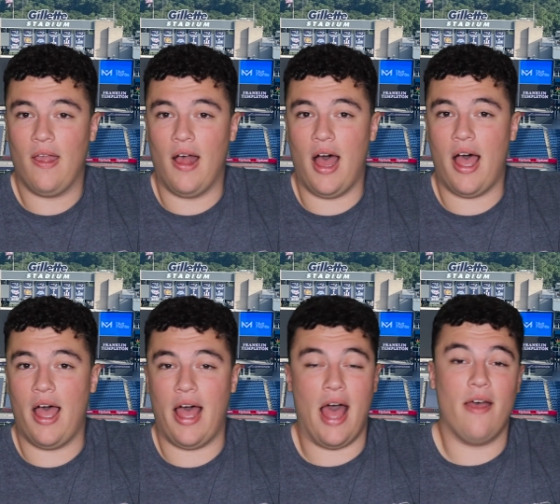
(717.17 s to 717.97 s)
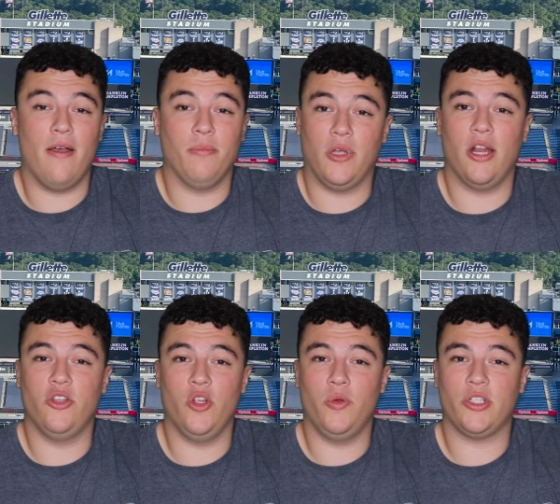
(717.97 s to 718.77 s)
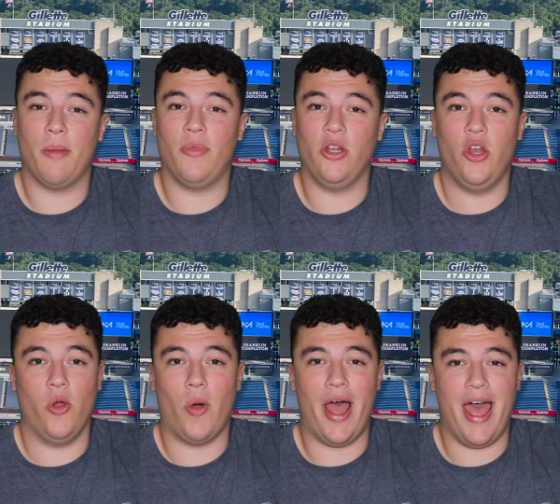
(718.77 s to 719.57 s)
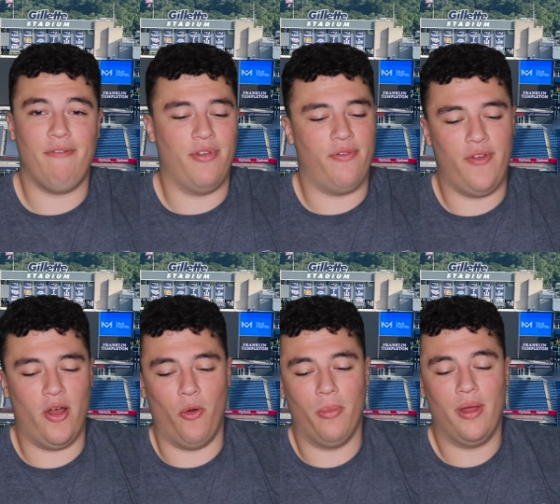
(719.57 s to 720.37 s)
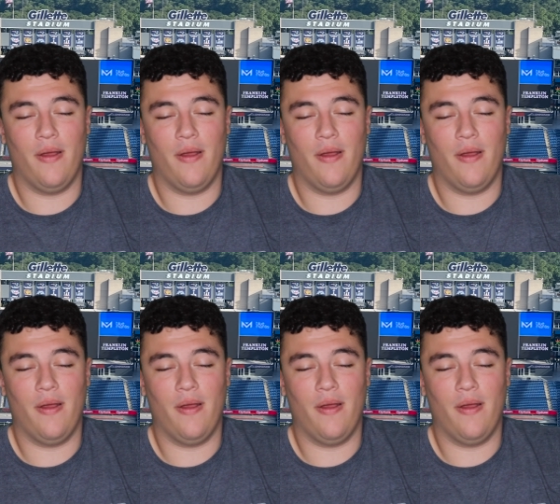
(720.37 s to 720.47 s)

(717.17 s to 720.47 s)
I'm going to do something new. I have the film.